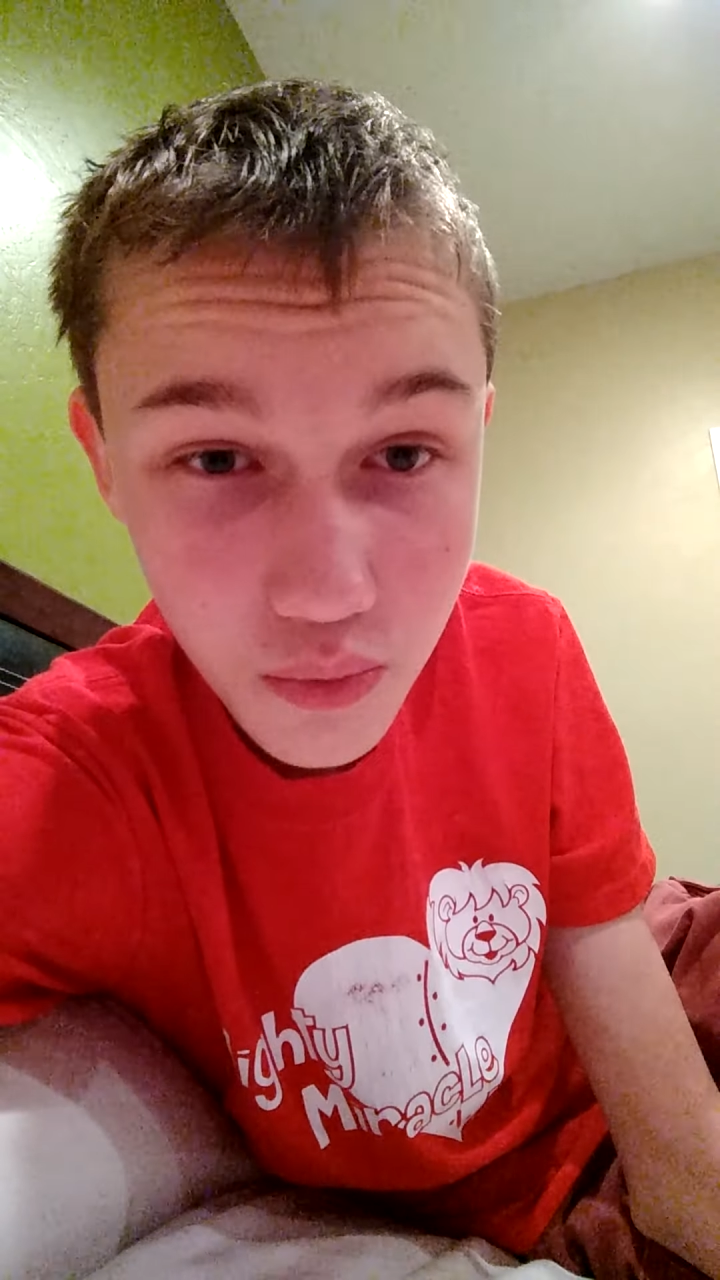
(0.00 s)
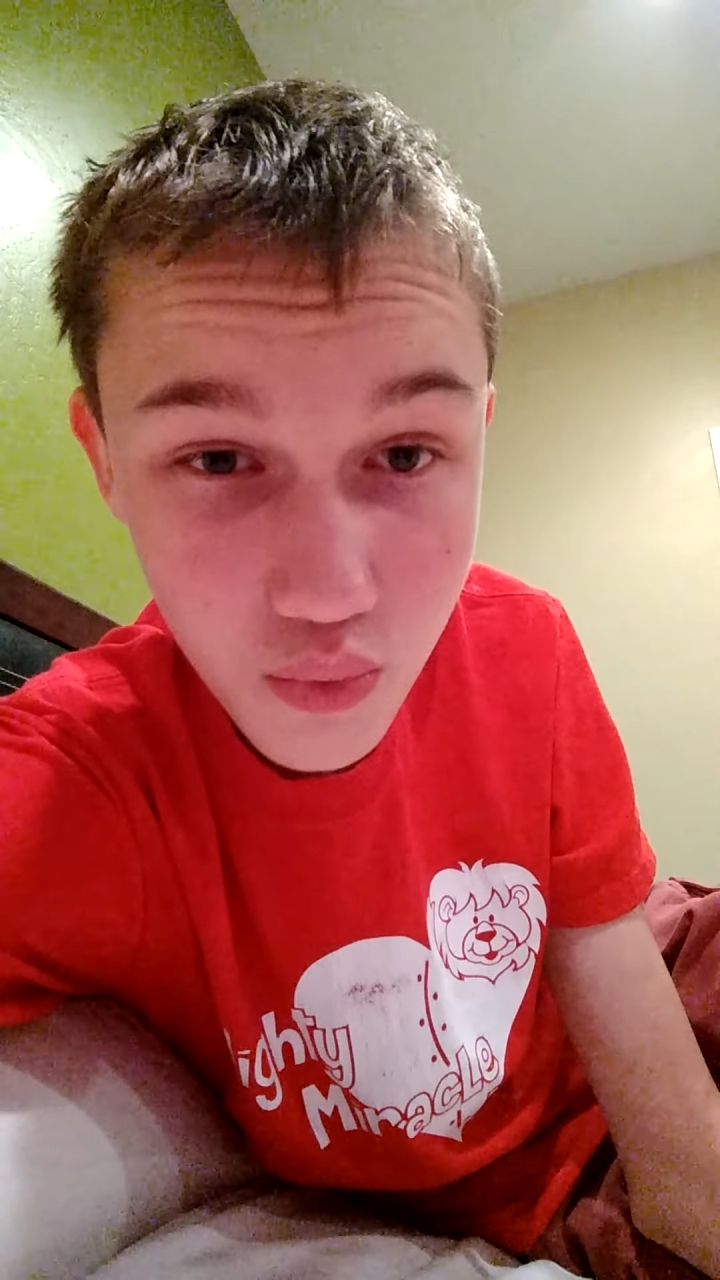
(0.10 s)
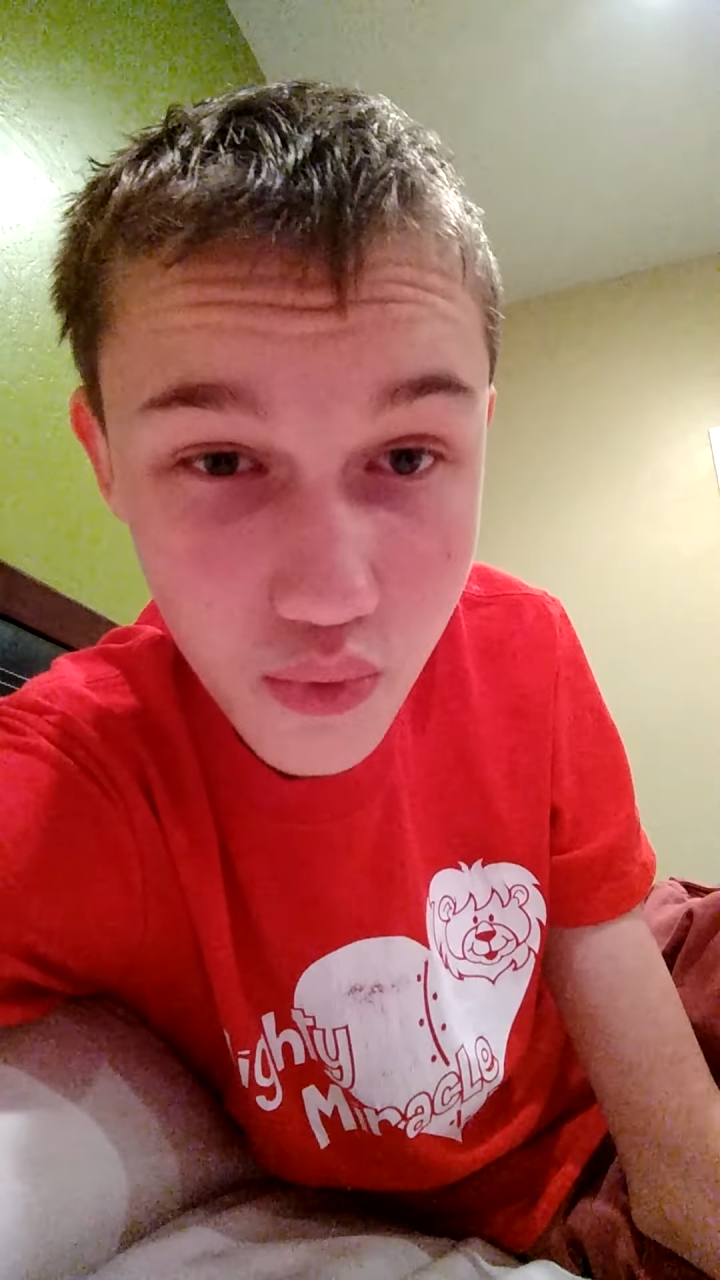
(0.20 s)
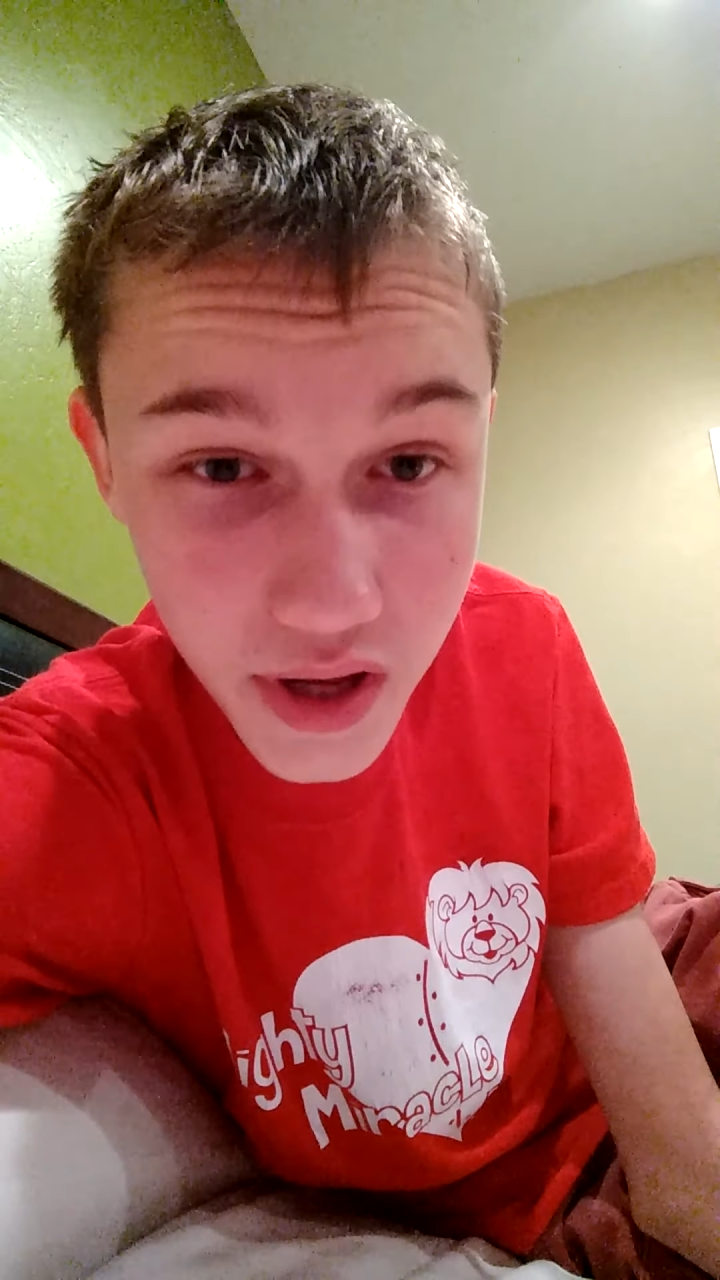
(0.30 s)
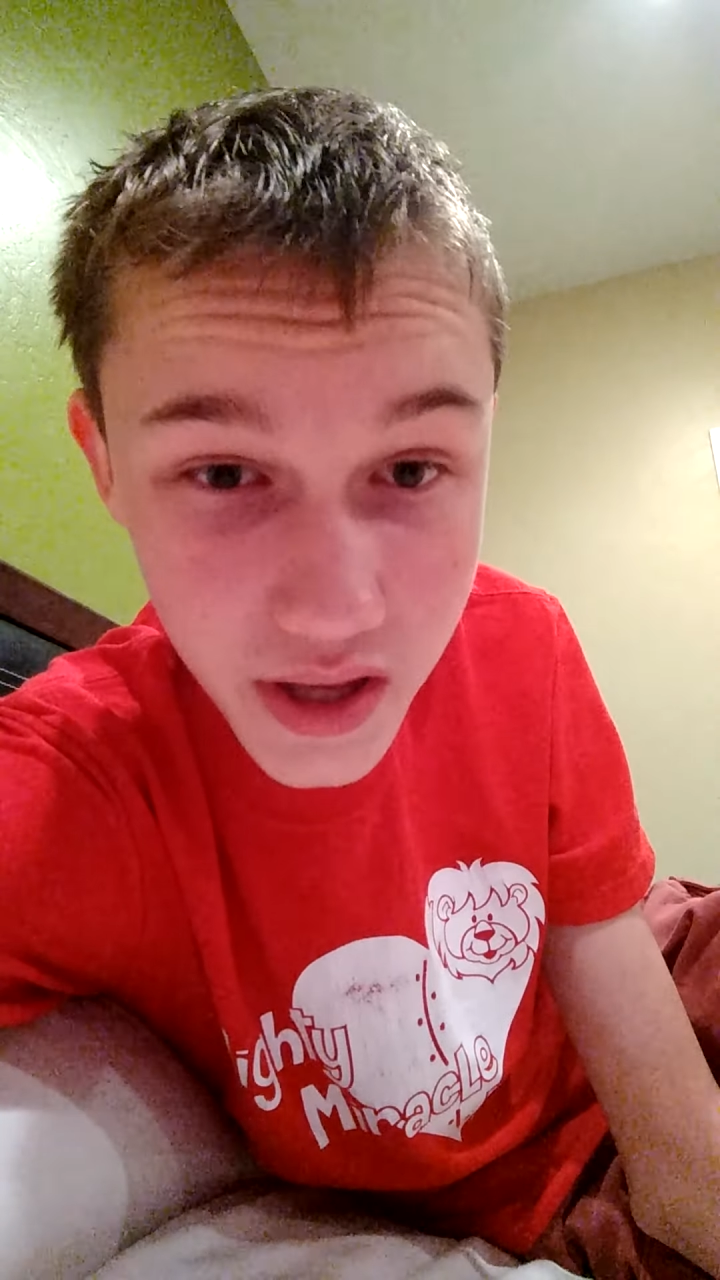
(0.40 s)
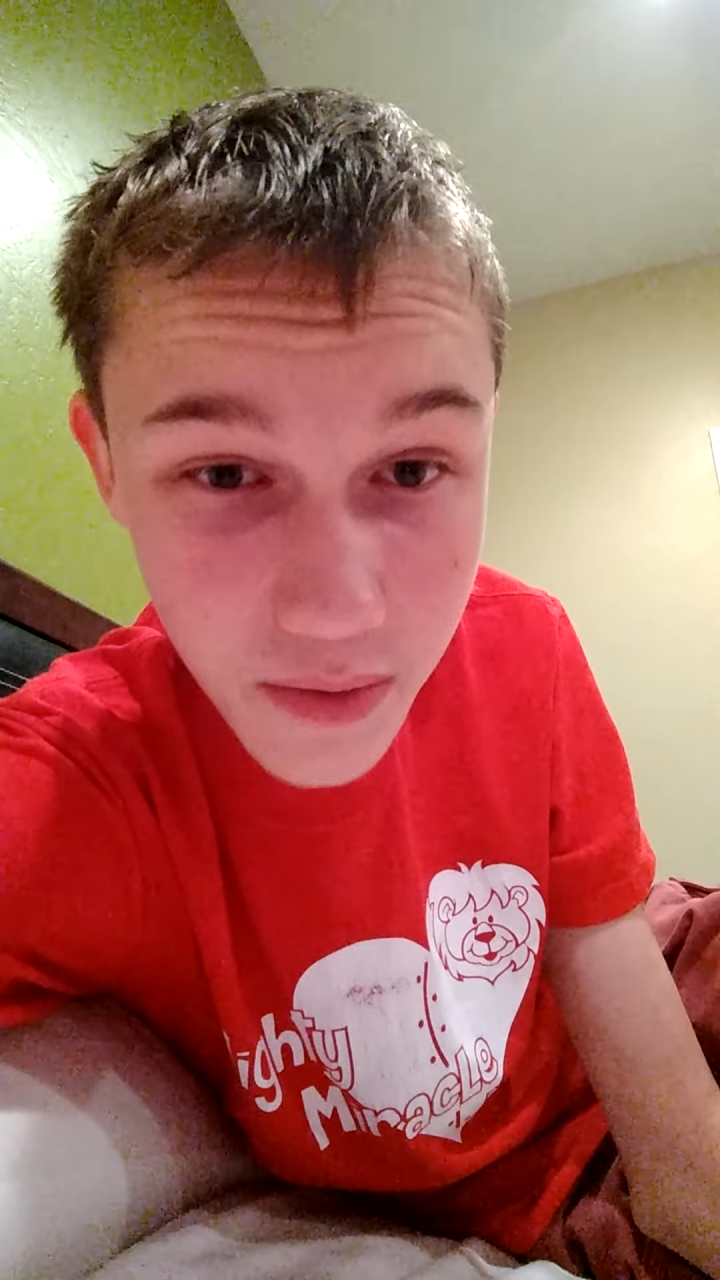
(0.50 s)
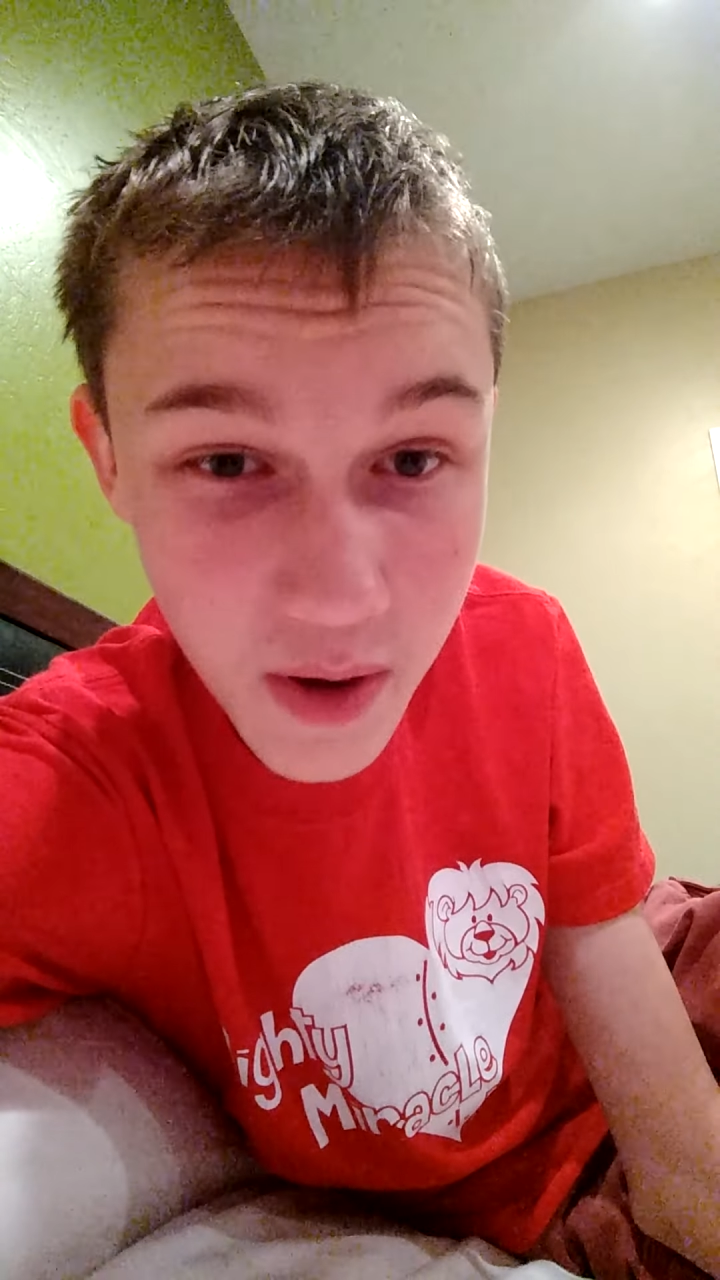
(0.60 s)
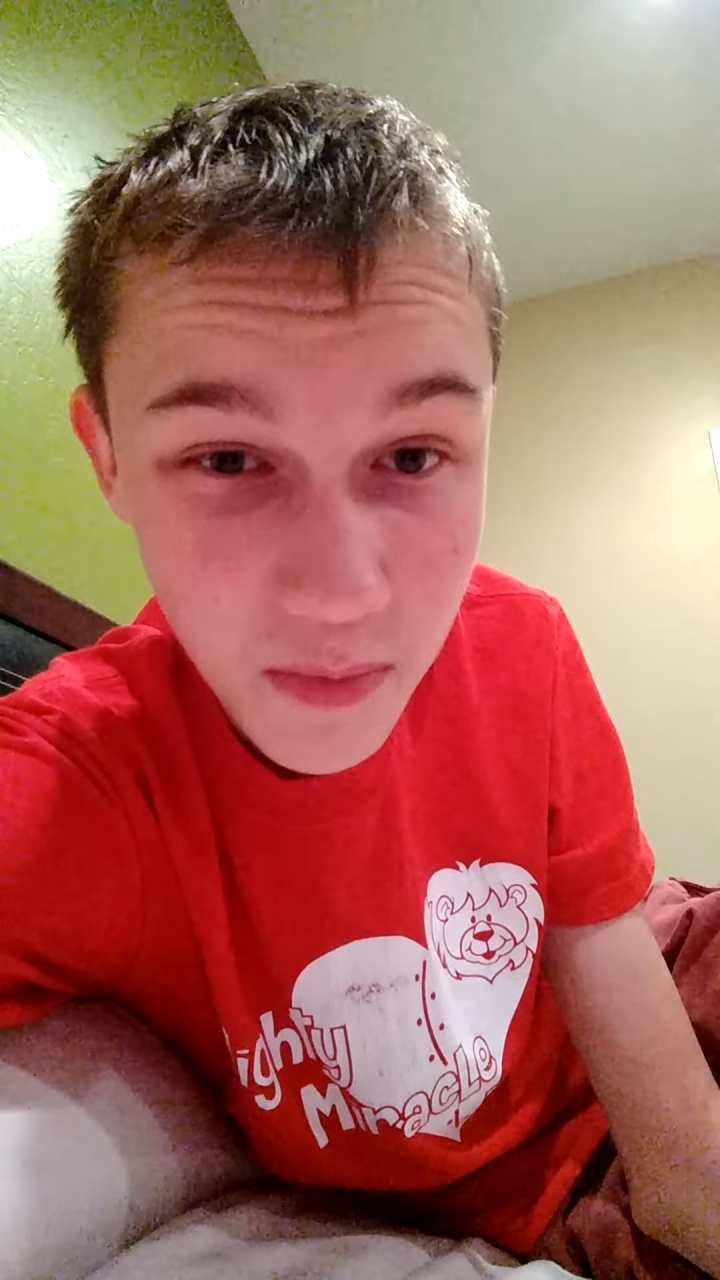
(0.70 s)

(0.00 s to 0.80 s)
really be